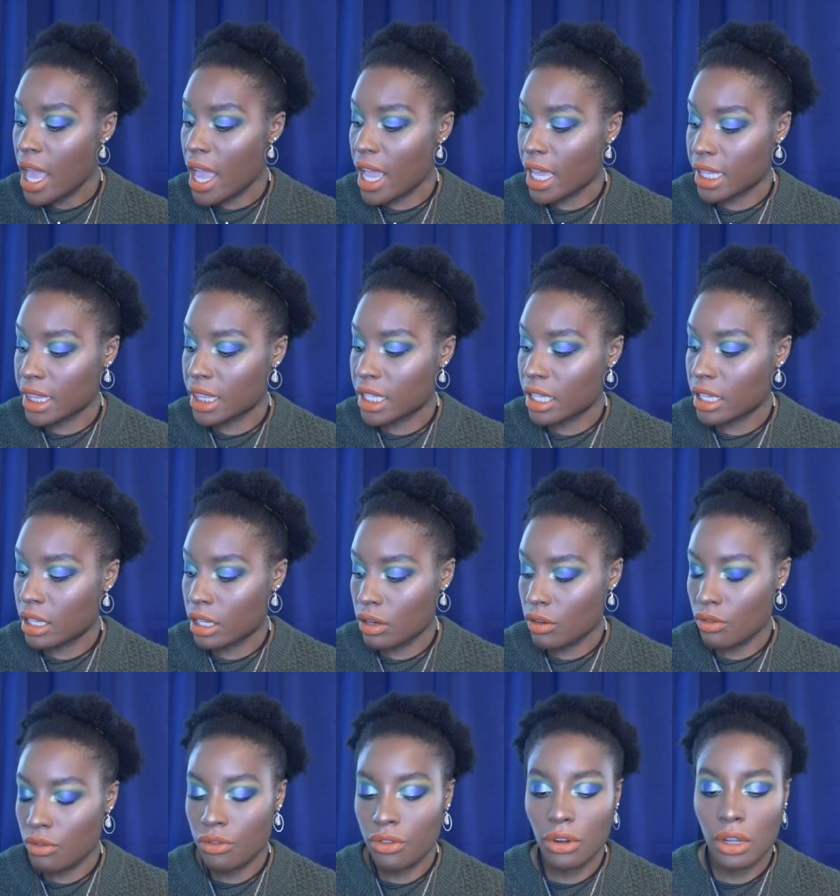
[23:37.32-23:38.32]
And then
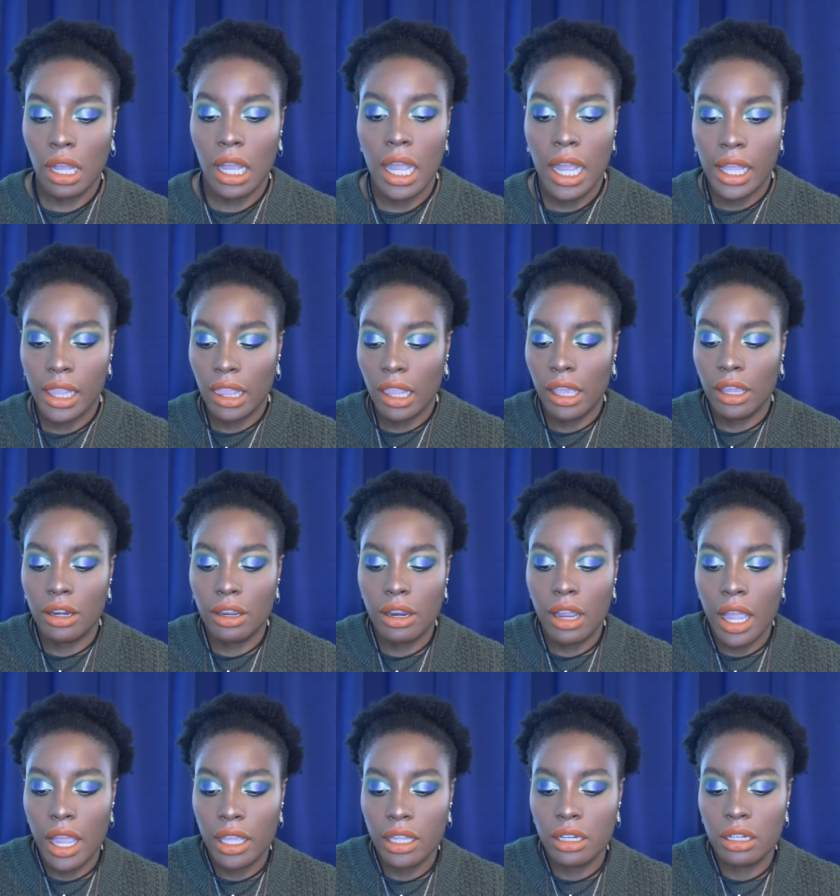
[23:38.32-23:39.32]
for highlighter,
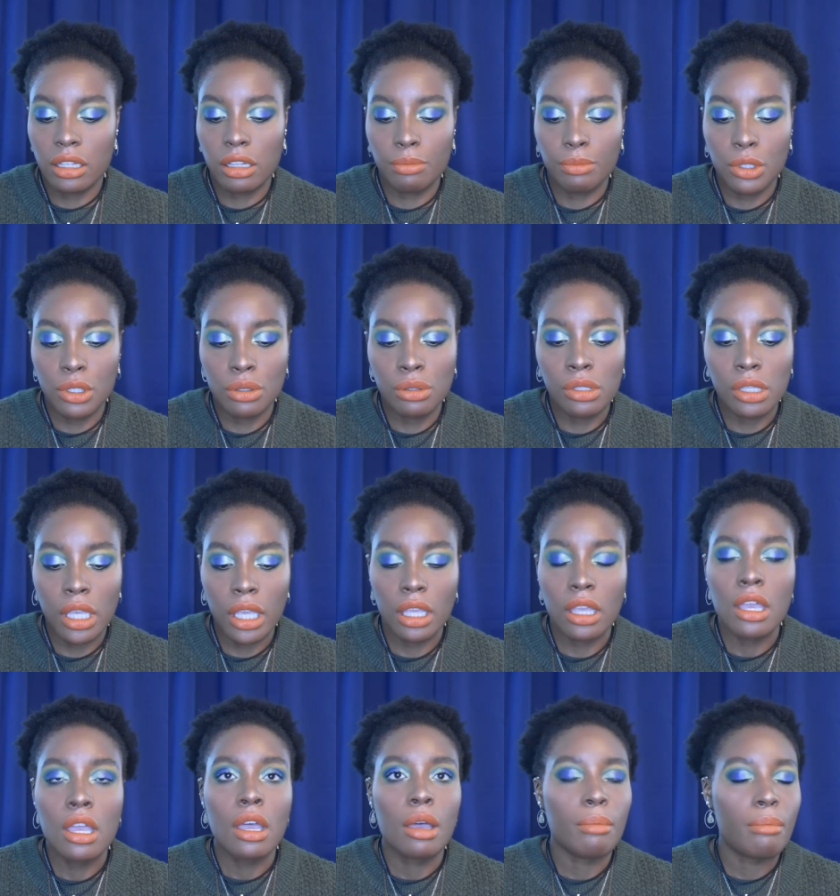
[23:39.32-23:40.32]
I ended up using
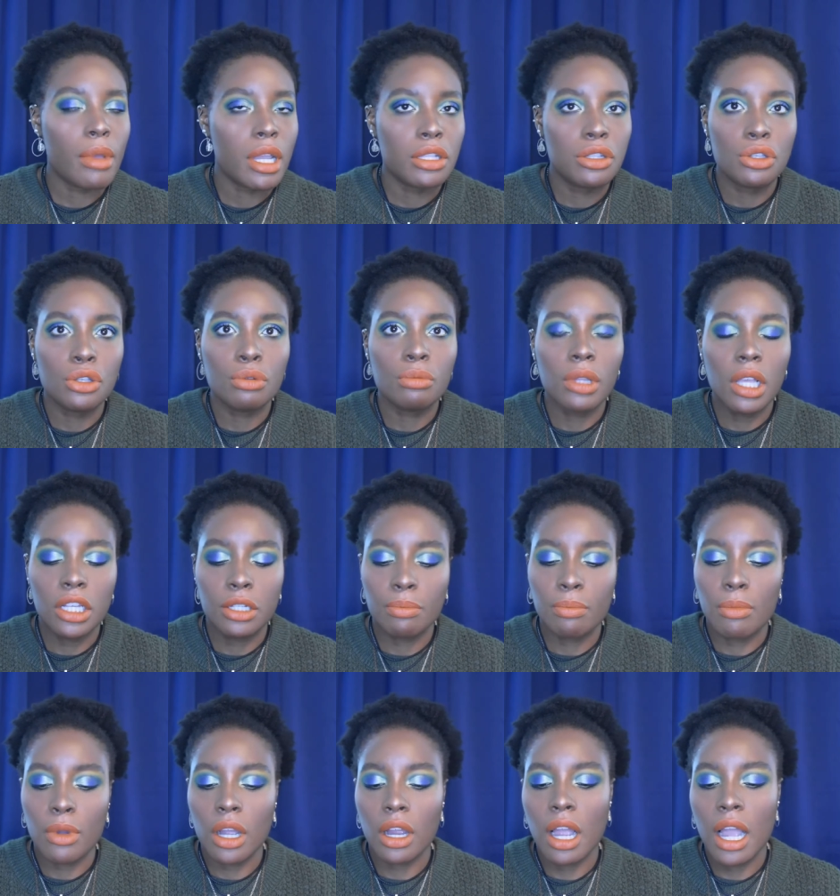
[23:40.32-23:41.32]
my two blush
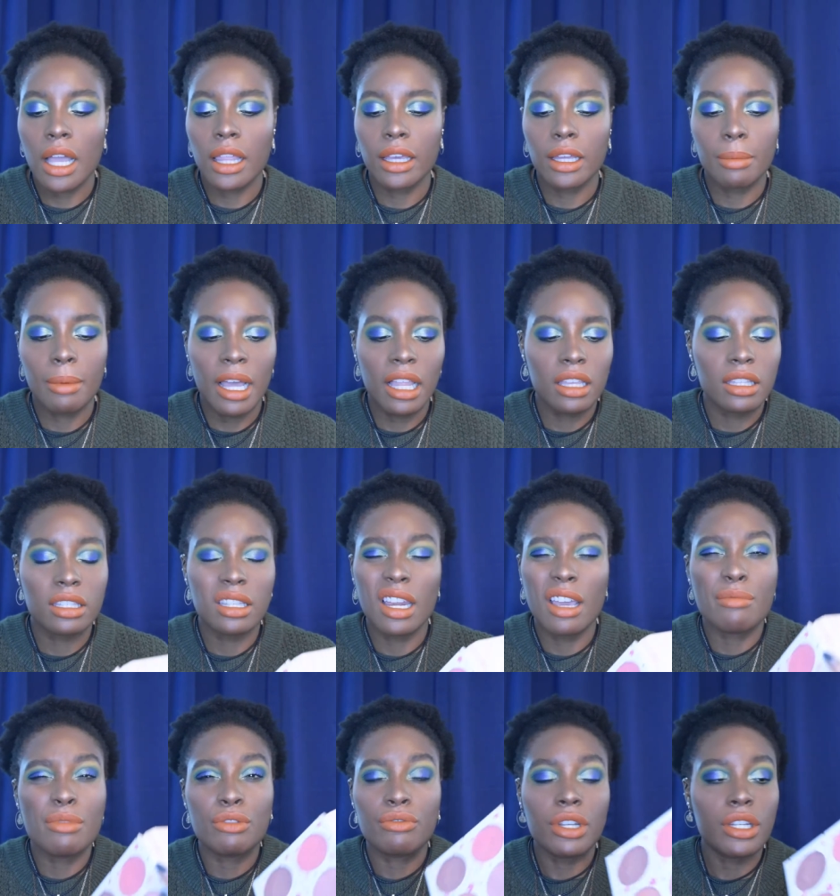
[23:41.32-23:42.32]
or highlighter palettes that
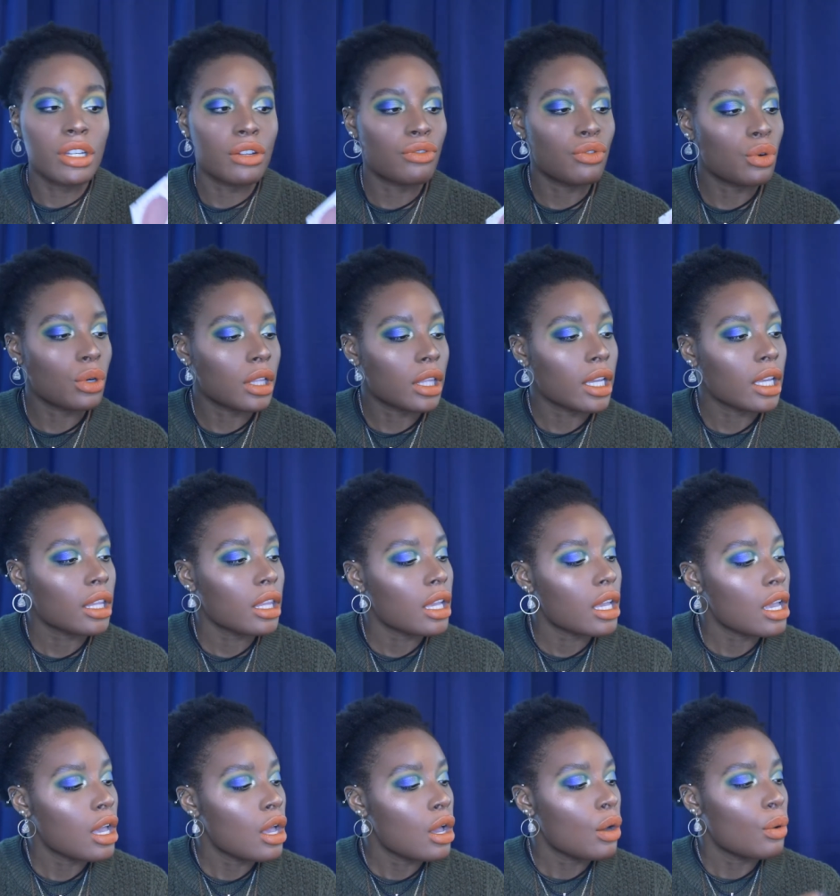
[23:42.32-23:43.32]
I've been reaching for
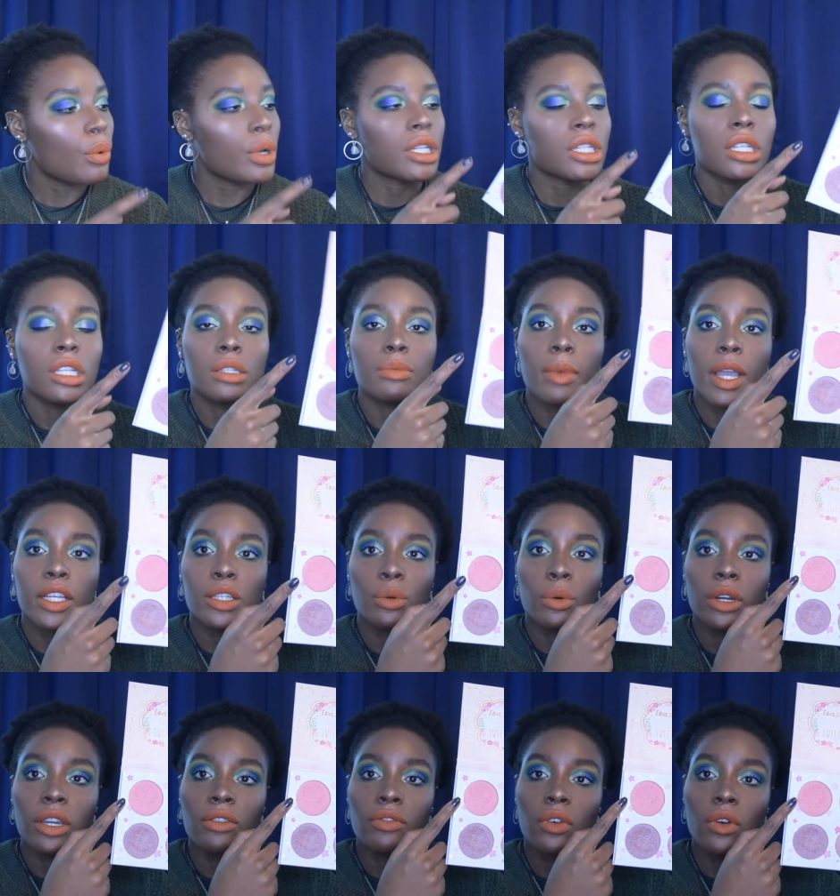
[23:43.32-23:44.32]
lately, which is my
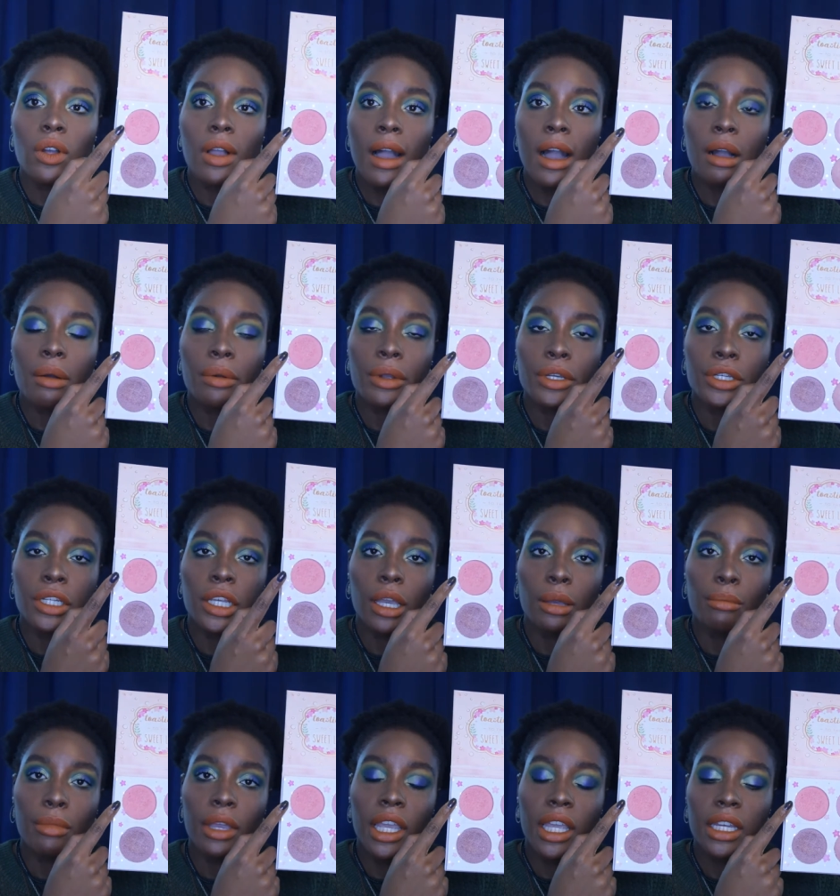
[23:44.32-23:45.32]
24-hour
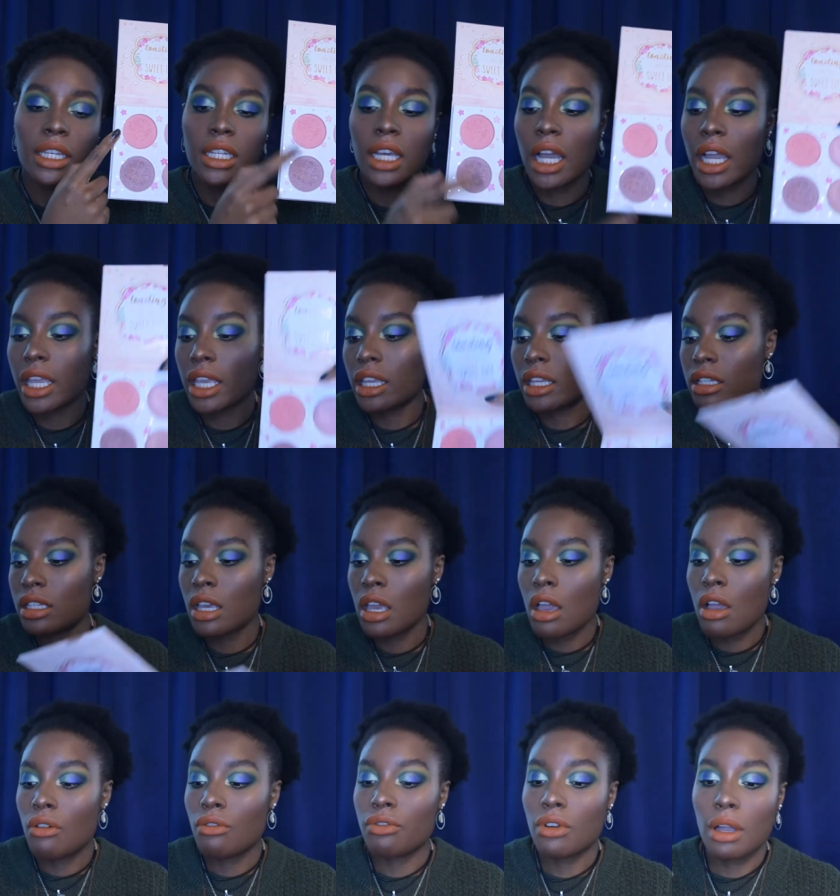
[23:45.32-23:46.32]
Champagne Diet
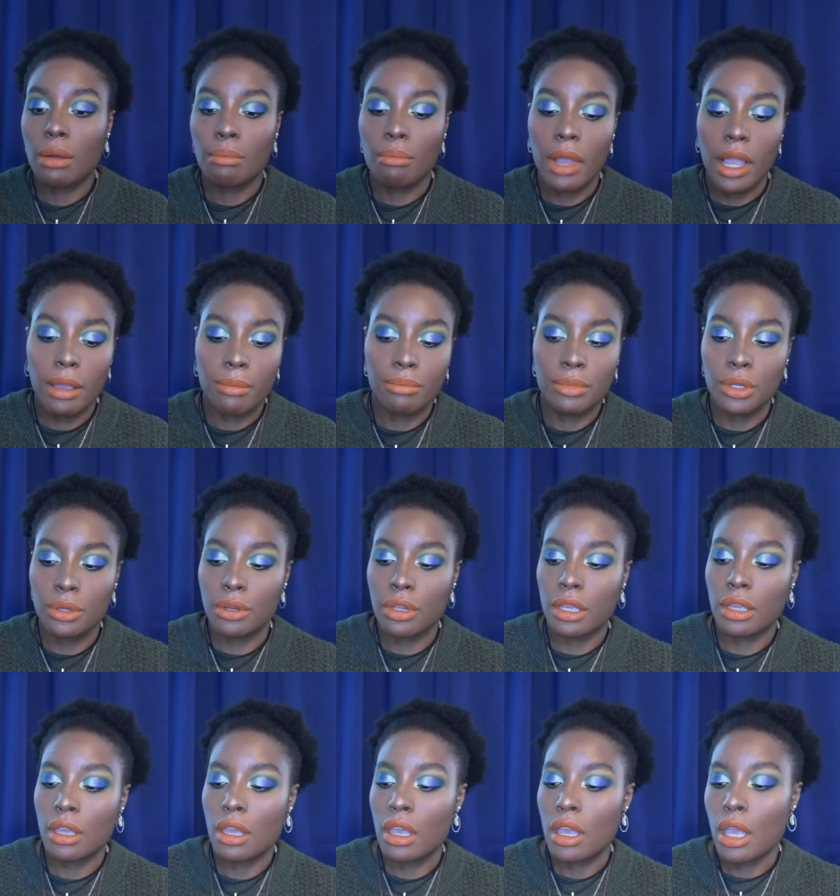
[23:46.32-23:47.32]
from my
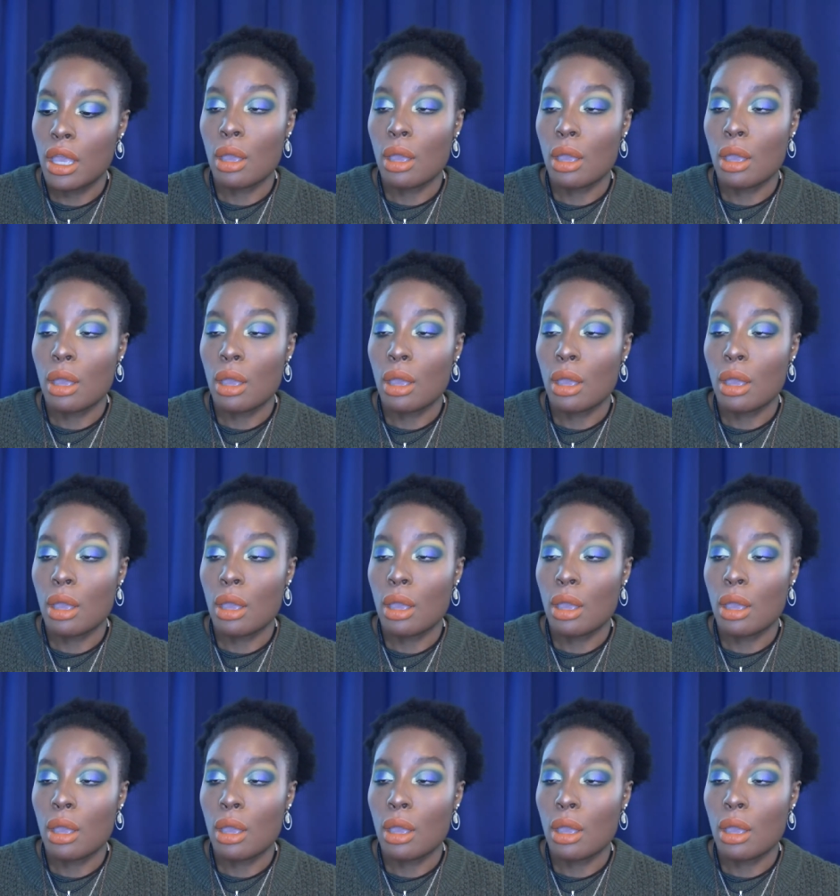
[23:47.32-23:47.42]
Beauty